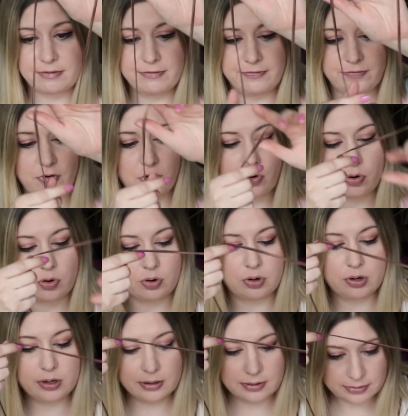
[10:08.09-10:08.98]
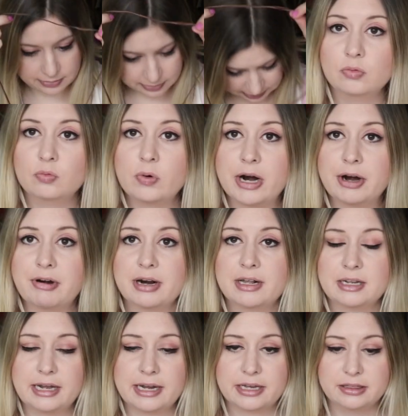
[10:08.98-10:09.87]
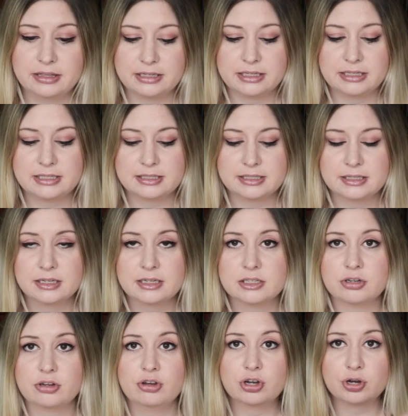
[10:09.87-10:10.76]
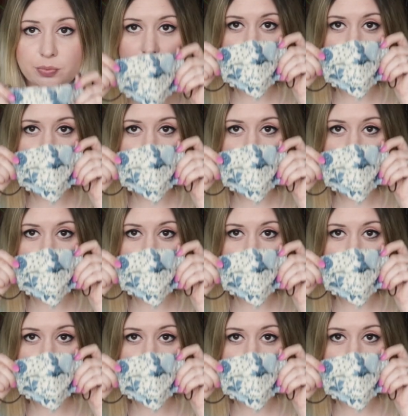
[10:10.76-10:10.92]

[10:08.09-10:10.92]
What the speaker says: for wearing like this. So you can